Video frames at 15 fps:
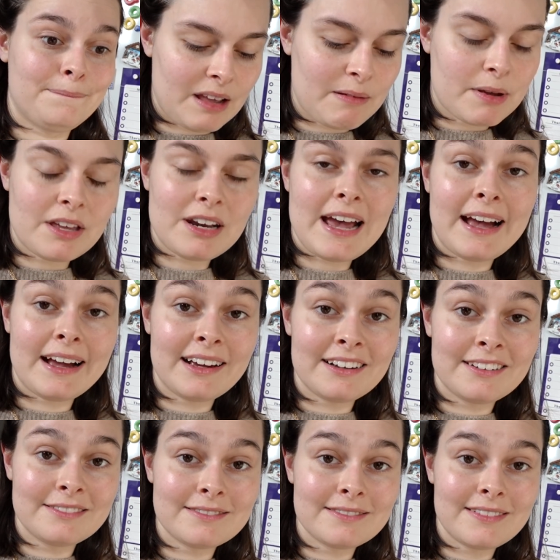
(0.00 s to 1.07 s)
I'm a good egg,
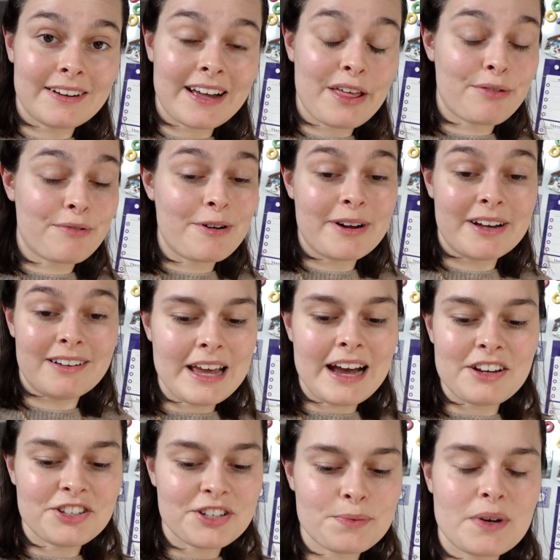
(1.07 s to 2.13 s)
I'll get through it. Yeah,
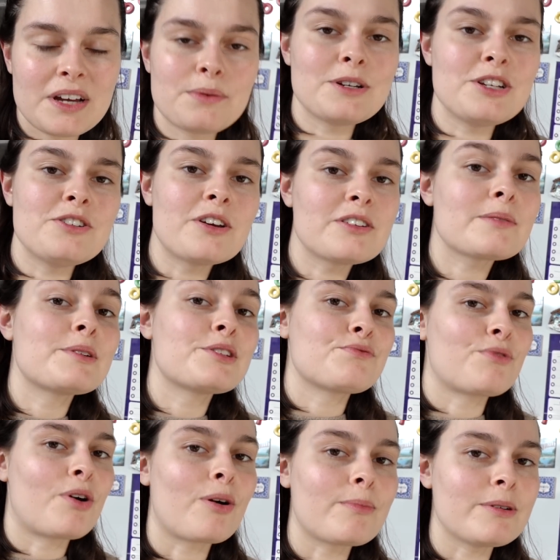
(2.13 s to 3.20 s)
it's just weird when you know something's
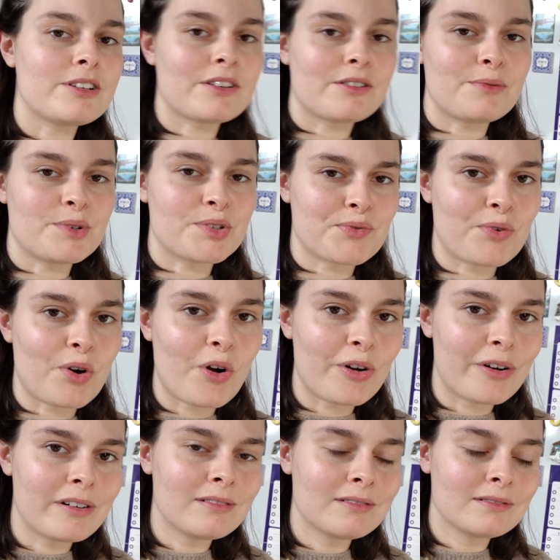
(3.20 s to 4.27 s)
wrong, but you don't know what's
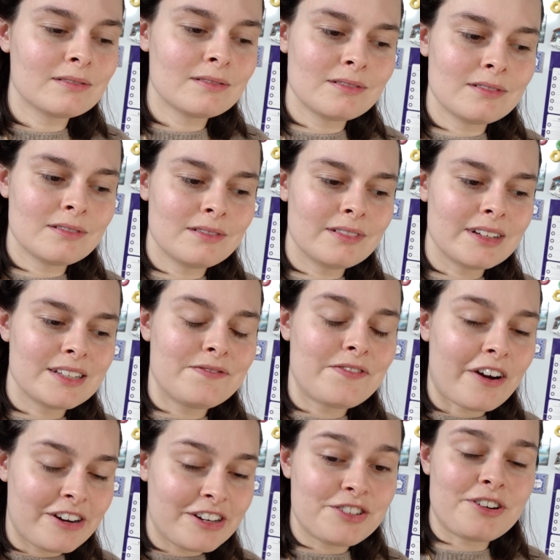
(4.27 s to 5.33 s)
wrong. It's
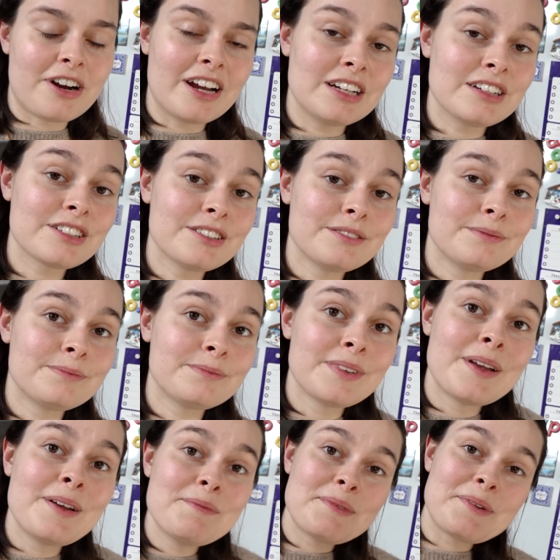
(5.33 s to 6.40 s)
very strange.
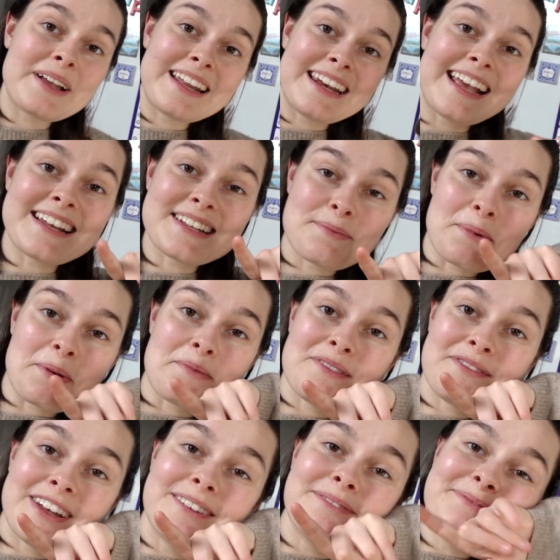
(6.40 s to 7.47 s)
We're gonna get to the bottom of it.